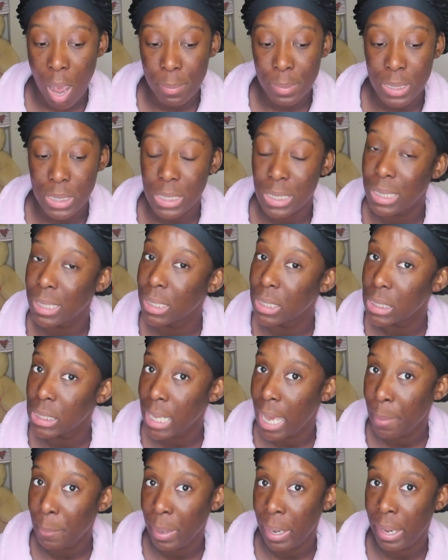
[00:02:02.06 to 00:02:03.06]
this little
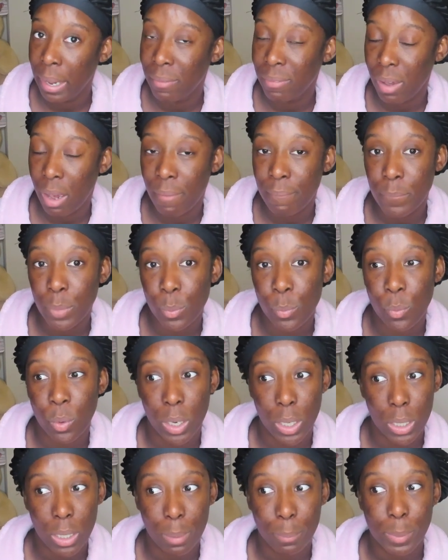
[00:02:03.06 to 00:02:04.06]
time I have off from
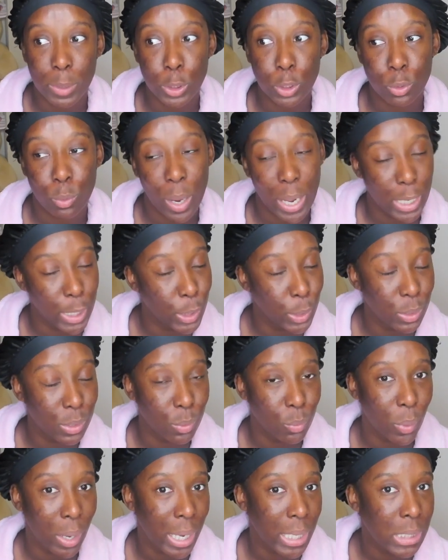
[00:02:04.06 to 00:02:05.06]
work, I'm gonna try to use
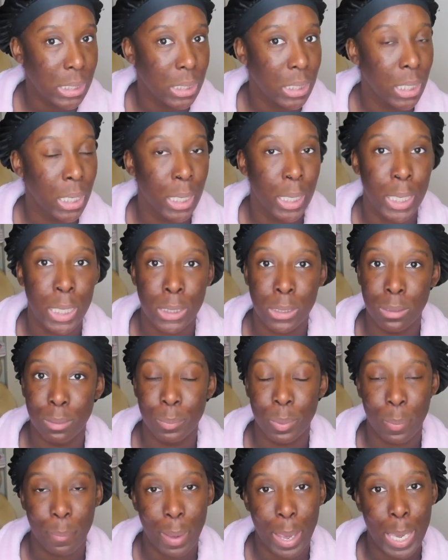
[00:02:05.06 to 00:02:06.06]
it wisely and catch
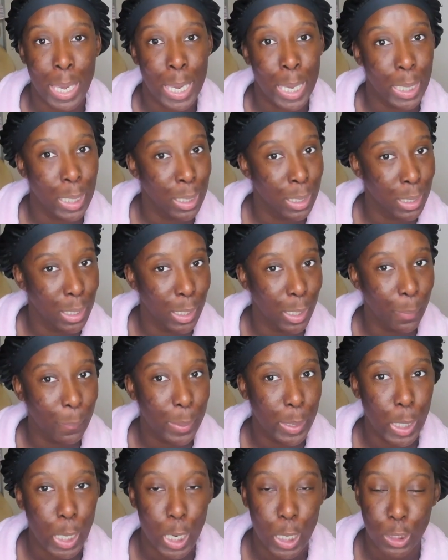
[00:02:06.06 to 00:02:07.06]
up on my editing,
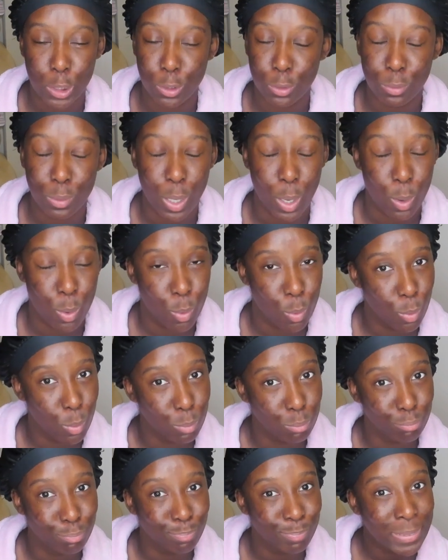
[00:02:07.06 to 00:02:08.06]
because you know
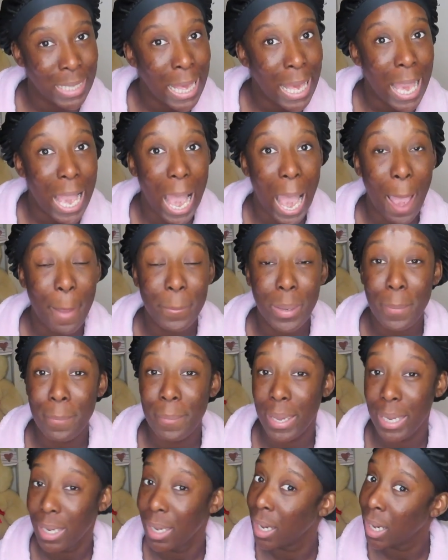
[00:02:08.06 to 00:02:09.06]
I've been
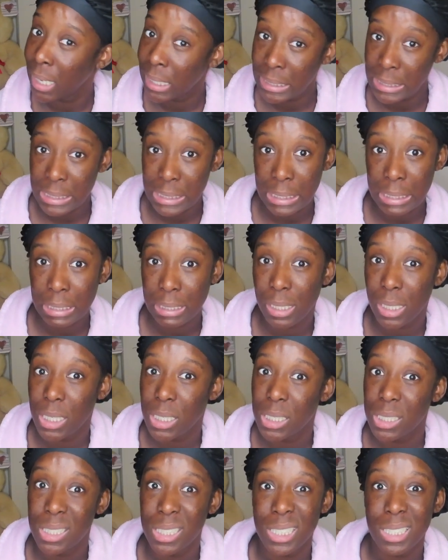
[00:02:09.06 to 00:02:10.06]
making content,
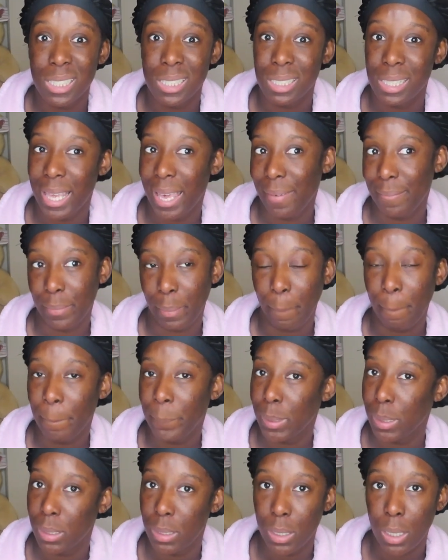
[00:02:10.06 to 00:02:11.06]
it just haven't
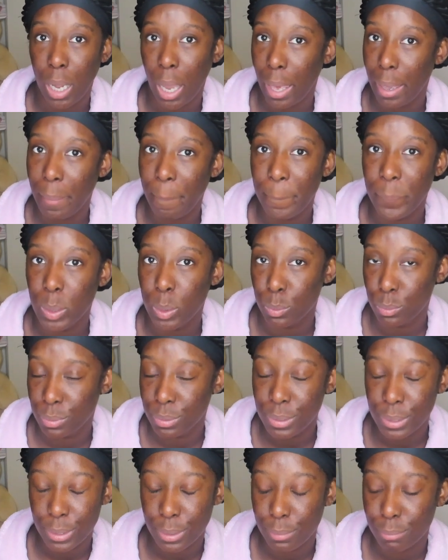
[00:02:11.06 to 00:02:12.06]
been like
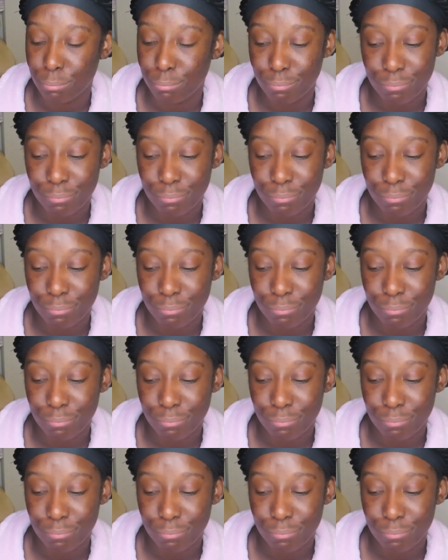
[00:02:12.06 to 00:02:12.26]
posted.